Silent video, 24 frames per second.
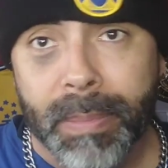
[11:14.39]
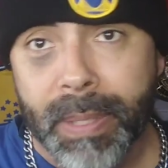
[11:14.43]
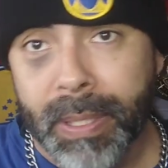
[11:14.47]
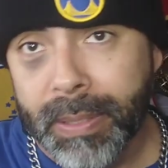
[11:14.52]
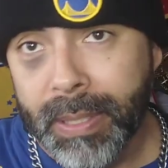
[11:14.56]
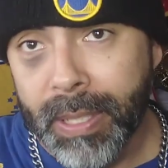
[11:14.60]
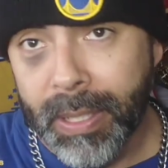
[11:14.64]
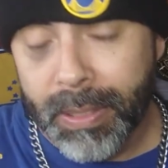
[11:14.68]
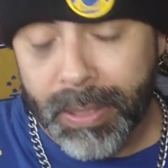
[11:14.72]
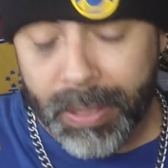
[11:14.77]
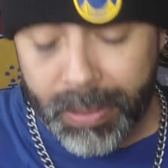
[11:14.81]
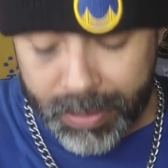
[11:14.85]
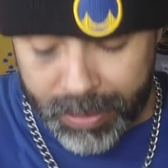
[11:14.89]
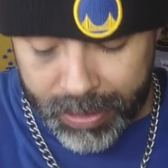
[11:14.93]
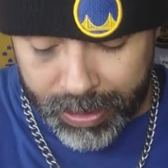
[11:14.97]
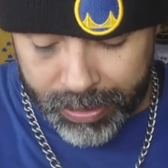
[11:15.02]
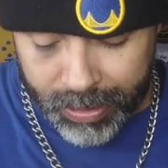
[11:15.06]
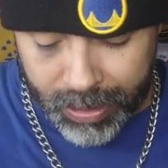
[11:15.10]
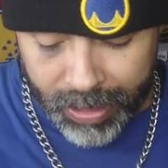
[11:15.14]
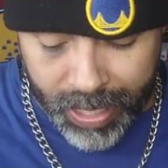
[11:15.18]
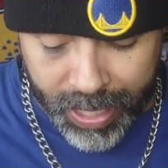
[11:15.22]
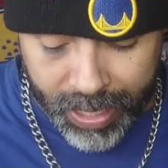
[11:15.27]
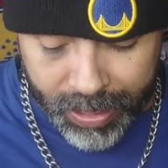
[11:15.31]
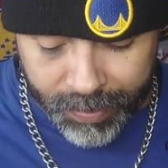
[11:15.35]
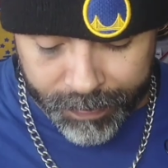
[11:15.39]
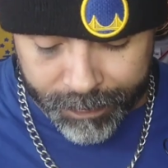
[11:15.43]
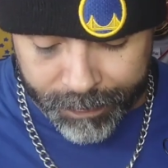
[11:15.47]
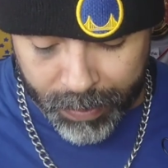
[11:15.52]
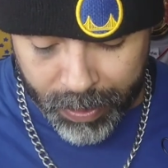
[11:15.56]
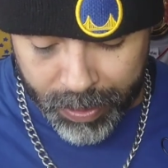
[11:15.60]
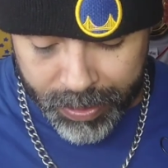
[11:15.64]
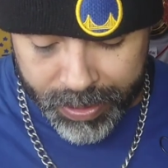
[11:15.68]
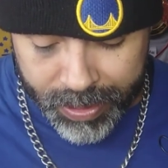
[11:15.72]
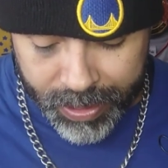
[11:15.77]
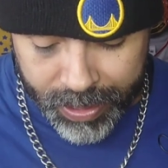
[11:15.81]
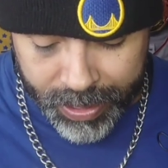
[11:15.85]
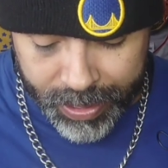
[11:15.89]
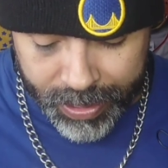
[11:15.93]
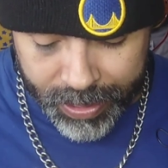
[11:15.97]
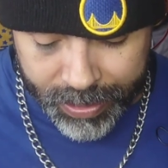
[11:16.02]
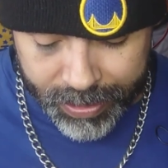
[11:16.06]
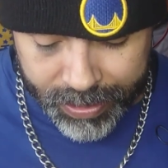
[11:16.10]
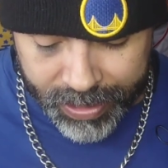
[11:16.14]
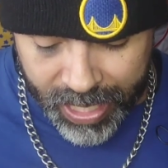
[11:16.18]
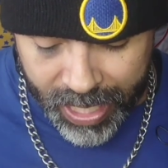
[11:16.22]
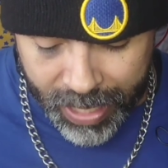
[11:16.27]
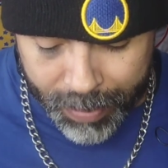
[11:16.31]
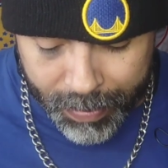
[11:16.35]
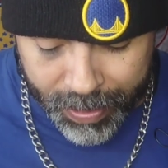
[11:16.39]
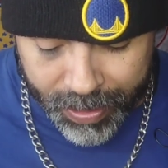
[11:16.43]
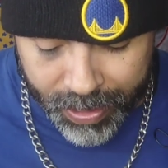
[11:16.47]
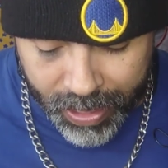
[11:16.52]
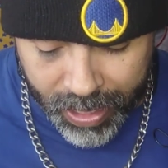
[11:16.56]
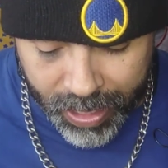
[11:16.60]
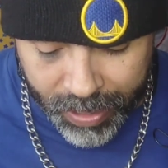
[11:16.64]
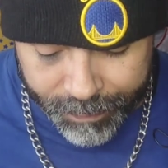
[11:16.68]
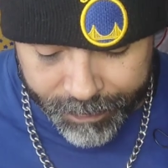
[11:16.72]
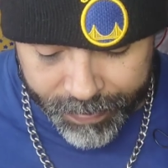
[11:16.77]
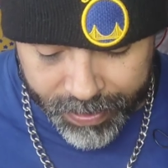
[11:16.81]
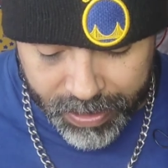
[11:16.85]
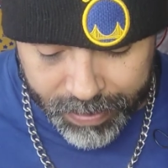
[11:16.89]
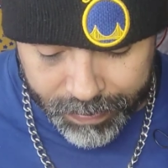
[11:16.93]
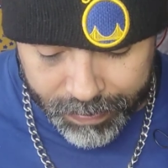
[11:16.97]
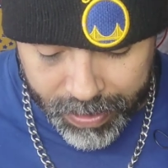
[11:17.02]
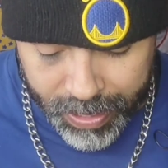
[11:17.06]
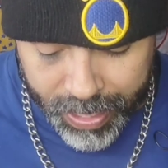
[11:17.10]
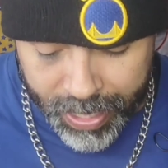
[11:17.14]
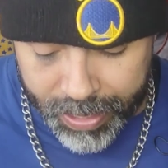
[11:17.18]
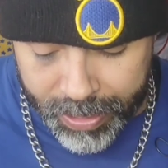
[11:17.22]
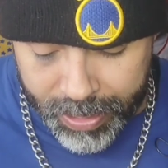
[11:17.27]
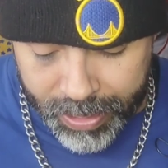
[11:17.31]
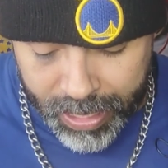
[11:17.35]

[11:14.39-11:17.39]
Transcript: There's a lot of diversity in his game on the offensive line.